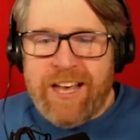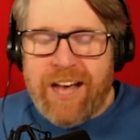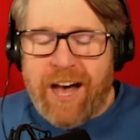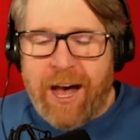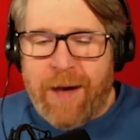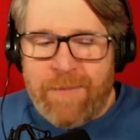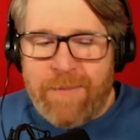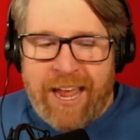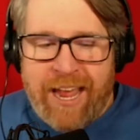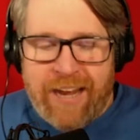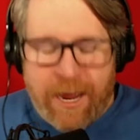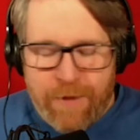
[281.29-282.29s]
And
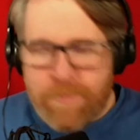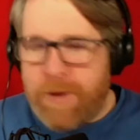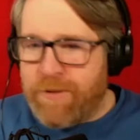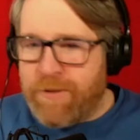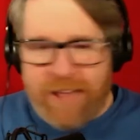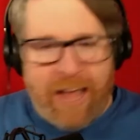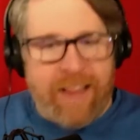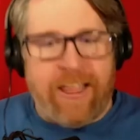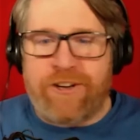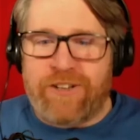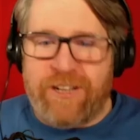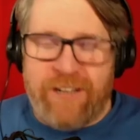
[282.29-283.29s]
I remember
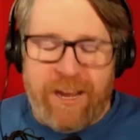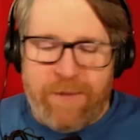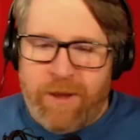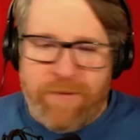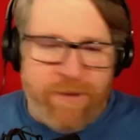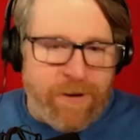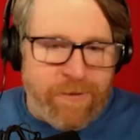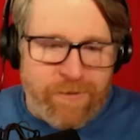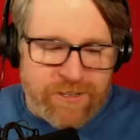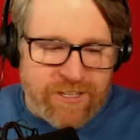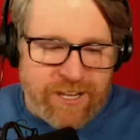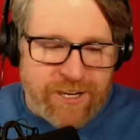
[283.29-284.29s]
election night, my very
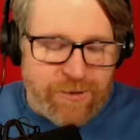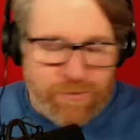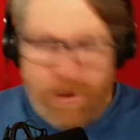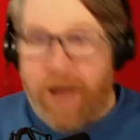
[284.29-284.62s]
first election,